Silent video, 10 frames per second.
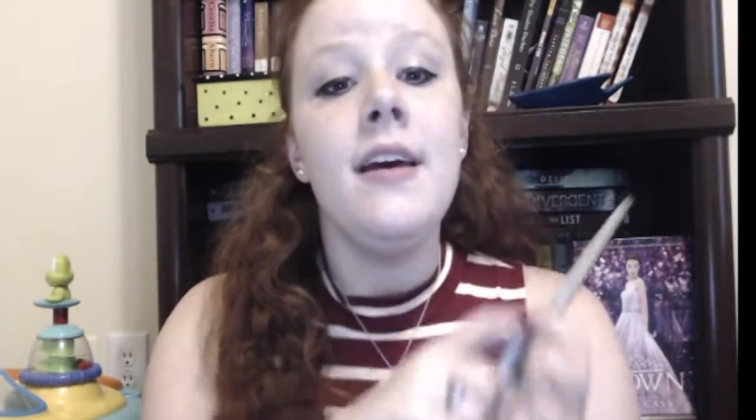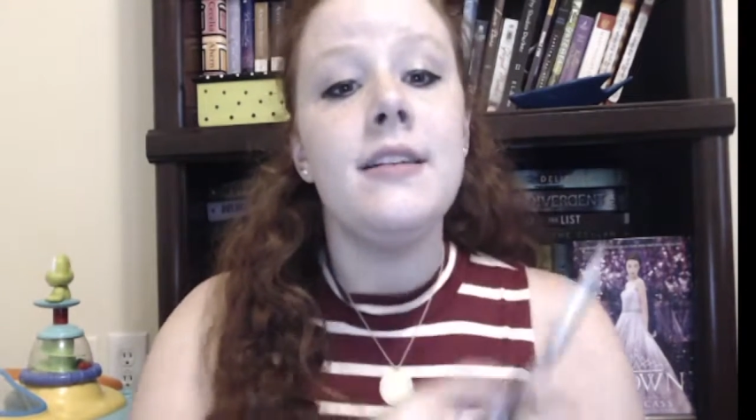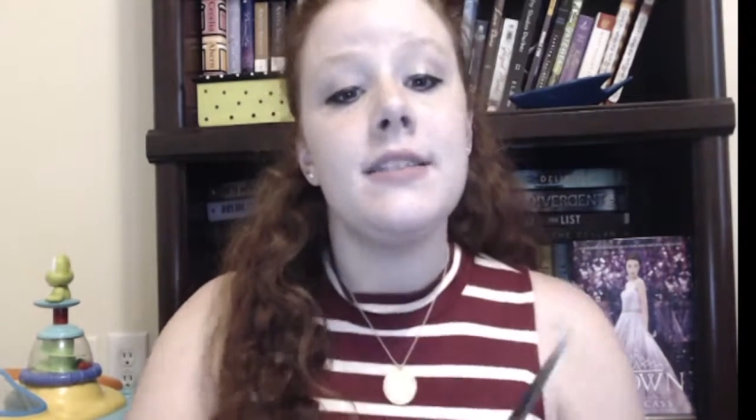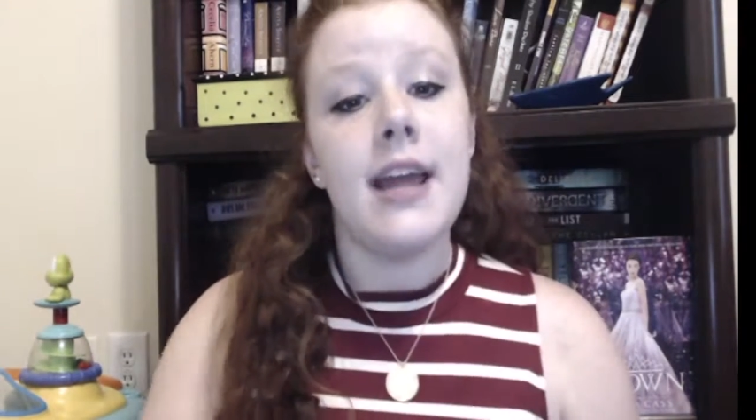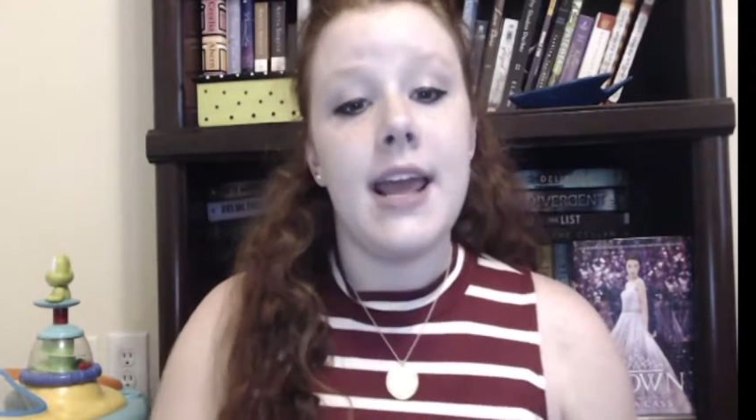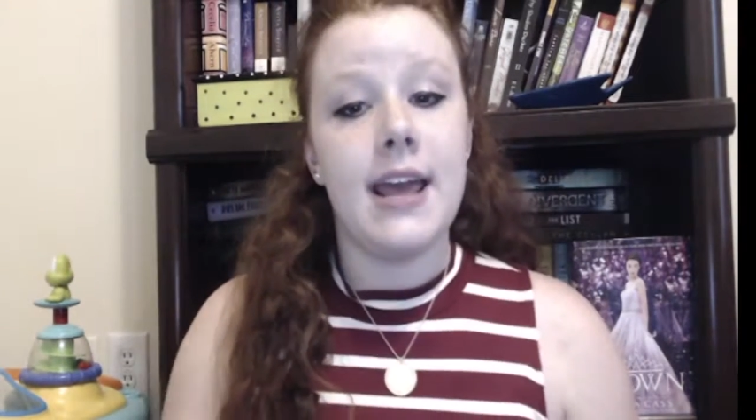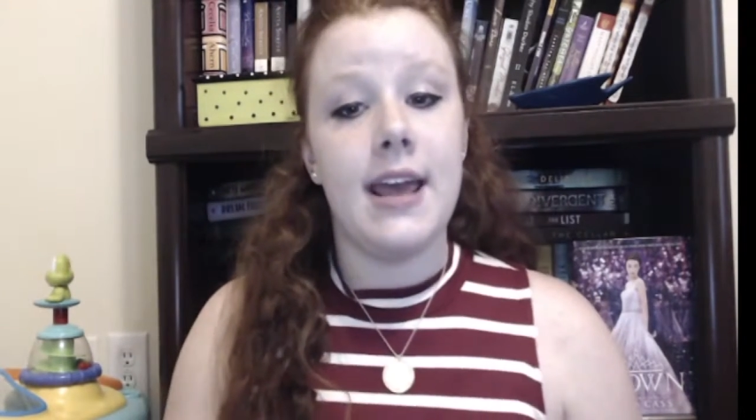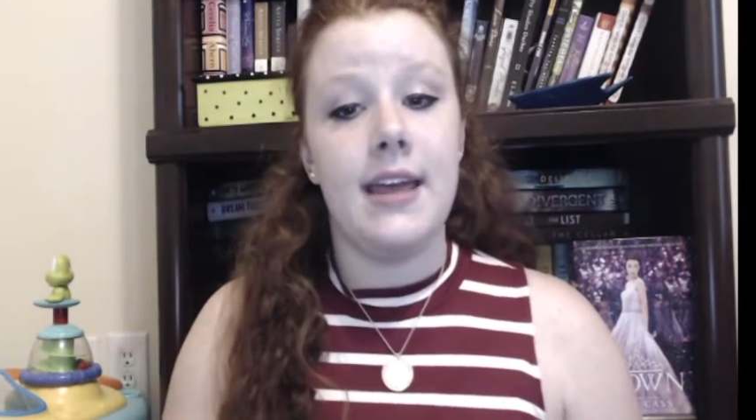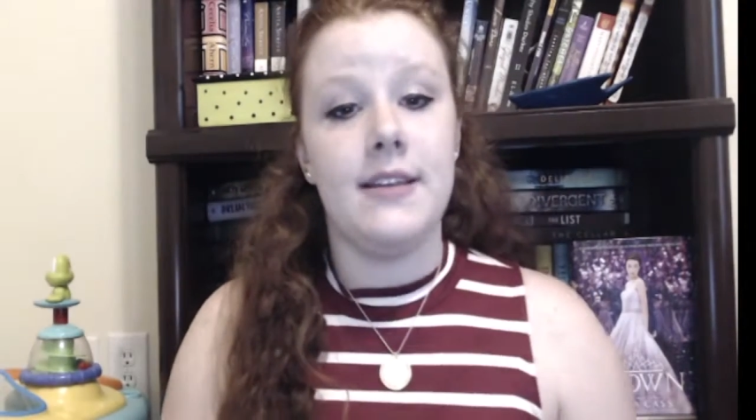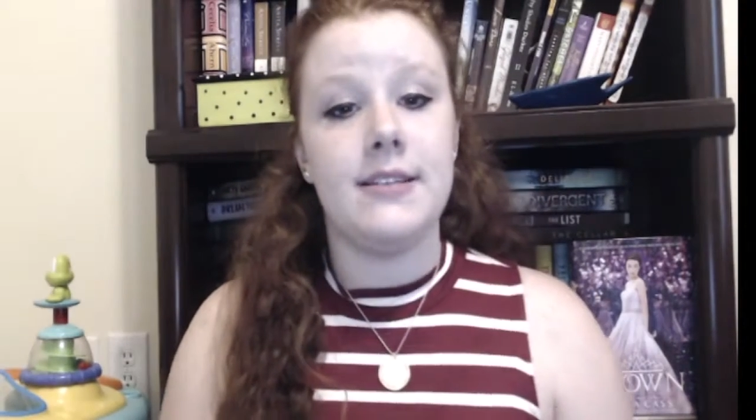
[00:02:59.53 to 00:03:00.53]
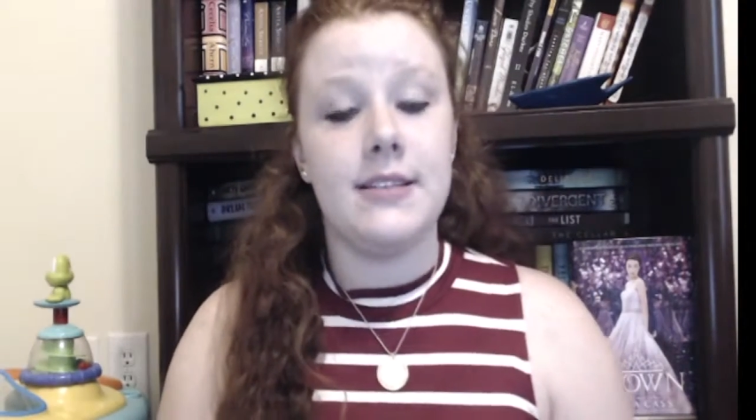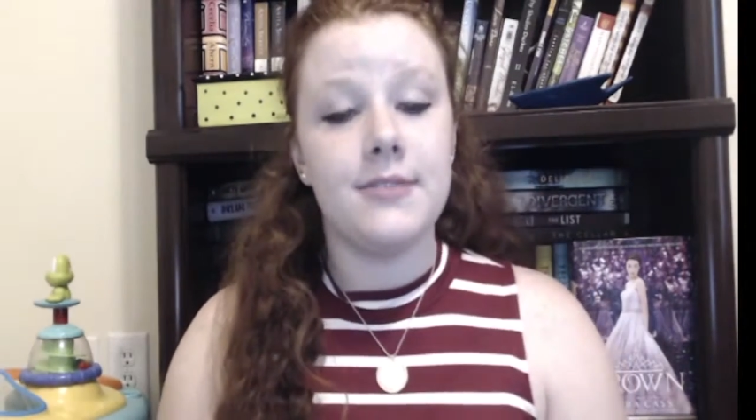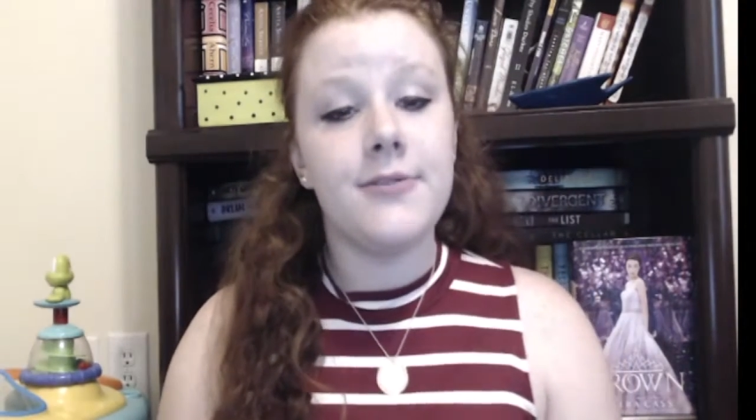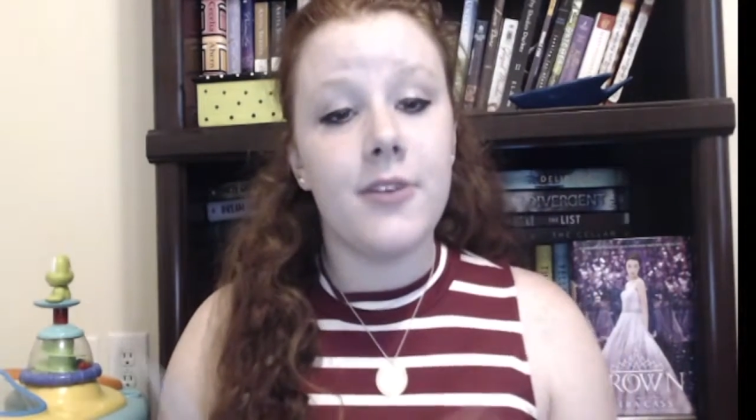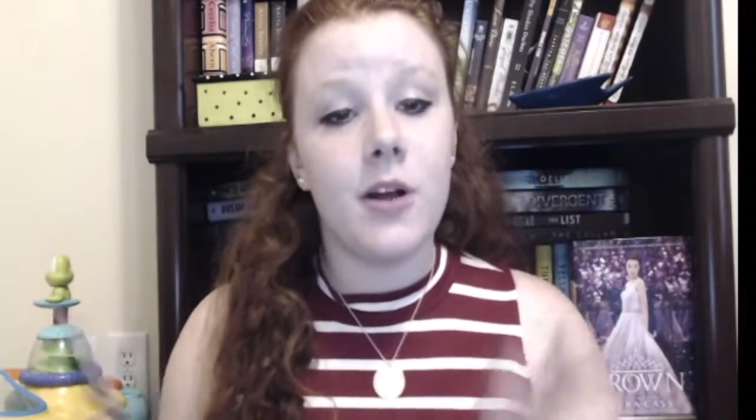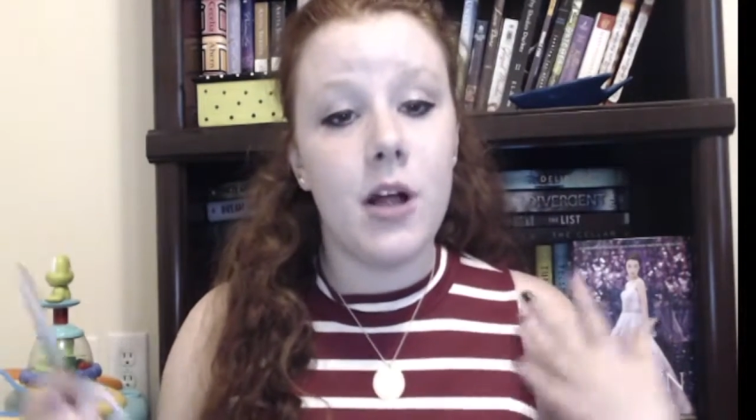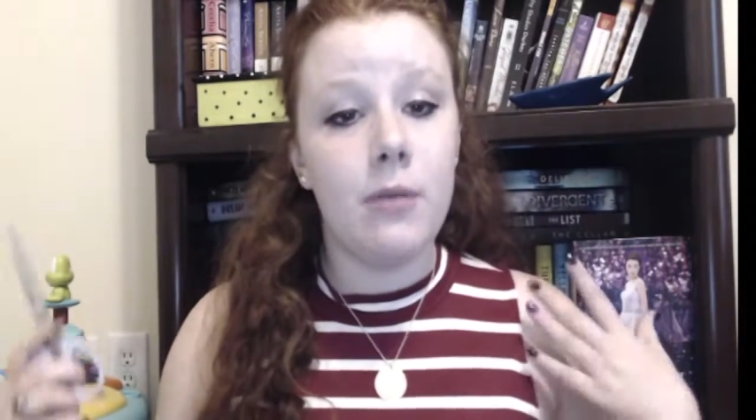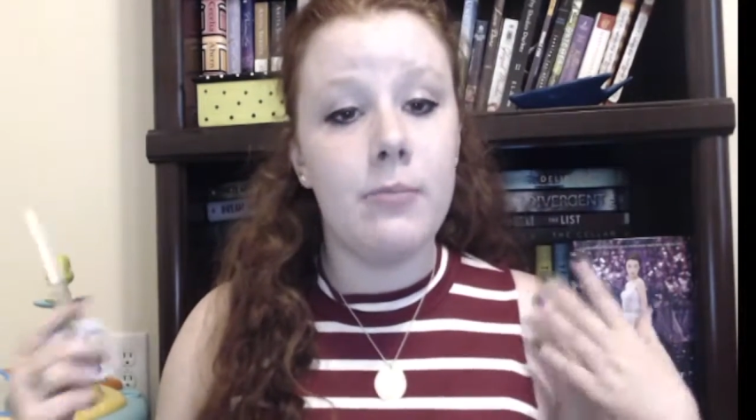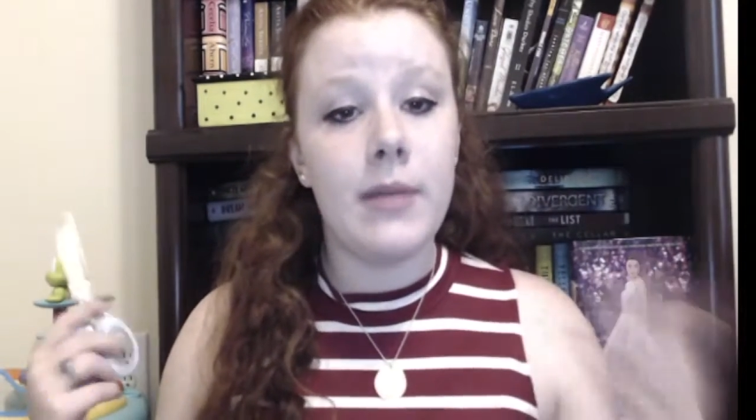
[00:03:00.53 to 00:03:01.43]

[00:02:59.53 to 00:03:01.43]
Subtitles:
today, and this is from